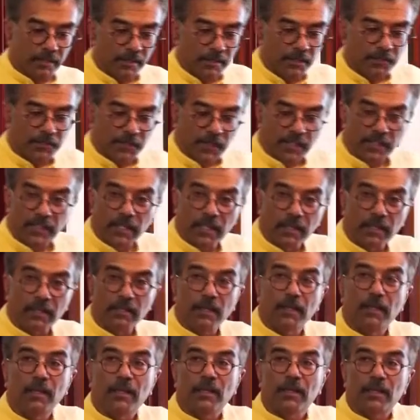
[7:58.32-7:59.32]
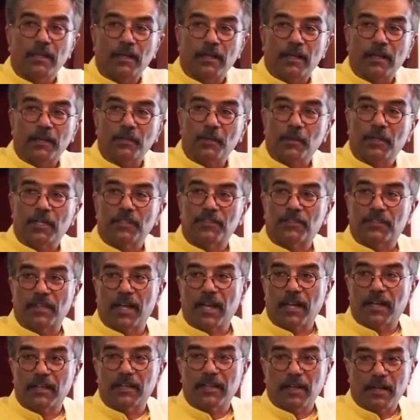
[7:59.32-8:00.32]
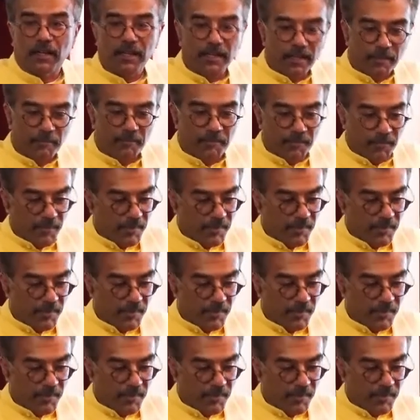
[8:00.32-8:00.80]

He said that you can start early,